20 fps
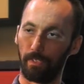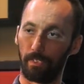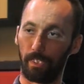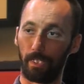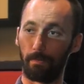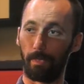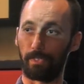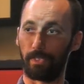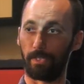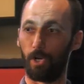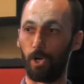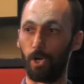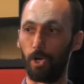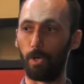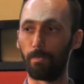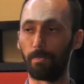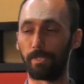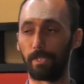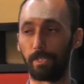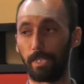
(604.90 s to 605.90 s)
they're thinking about their
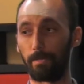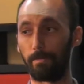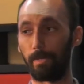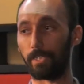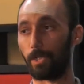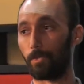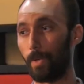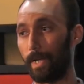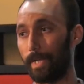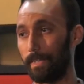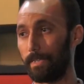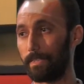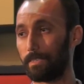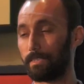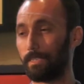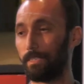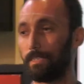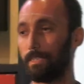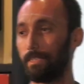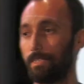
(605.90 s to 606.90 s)
home, they're thinking about their
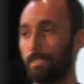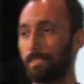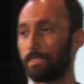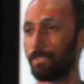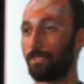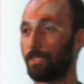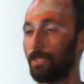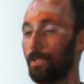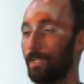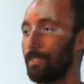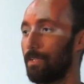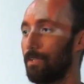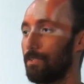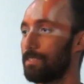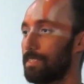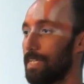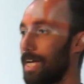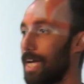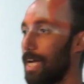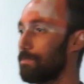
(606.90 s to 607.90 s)
weddings. So during those
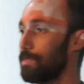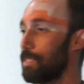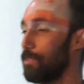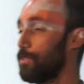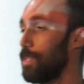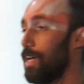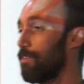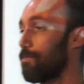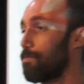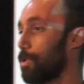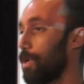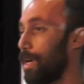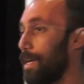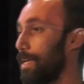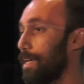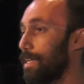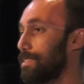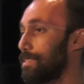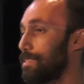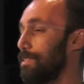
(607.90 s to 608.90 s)
times, if you have
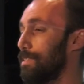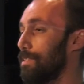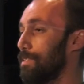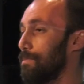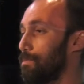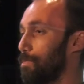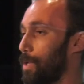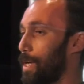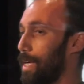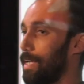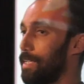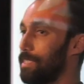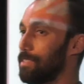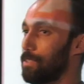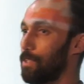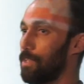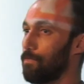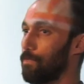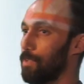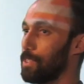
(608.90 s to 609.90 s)
products, brands,
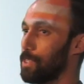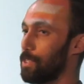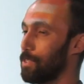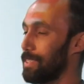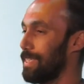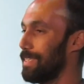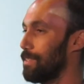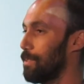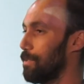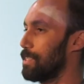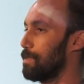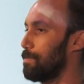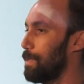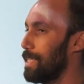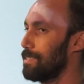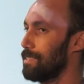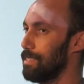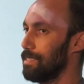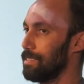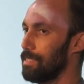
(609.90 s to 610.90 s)
or influencers in those
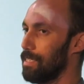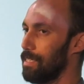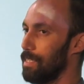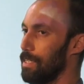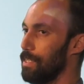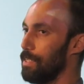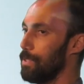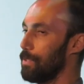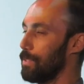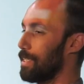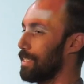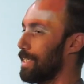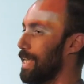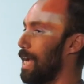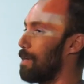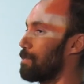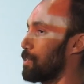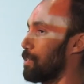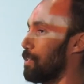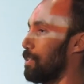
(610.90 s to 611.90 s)
spaces, you can
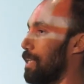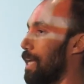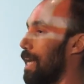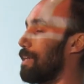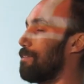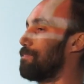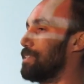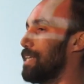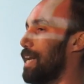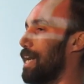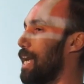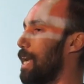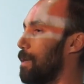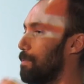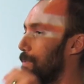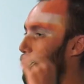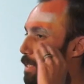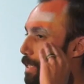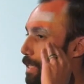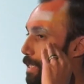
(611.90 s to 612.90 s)
capture a lot of
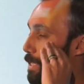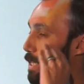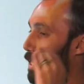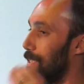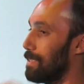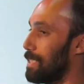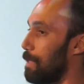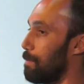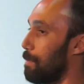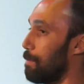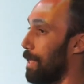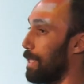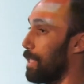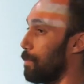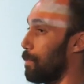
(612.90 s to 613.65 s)
time and a lot of top-of-mind